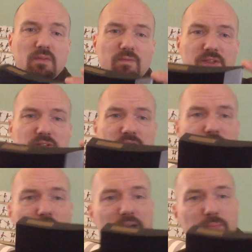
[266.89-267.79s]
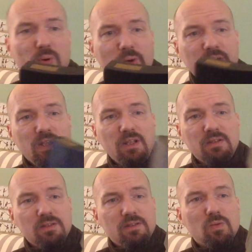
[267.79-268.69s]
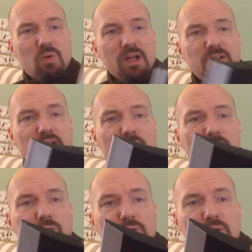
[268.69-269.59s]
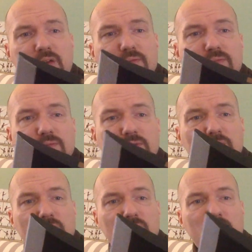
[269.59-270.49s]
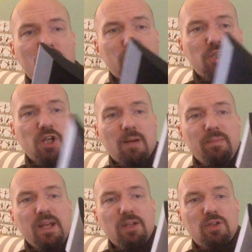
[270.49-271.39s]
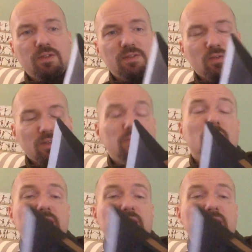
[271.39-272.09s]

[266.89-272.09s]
This is quite pointy, this is quite narrow. You have, sharp edges, or not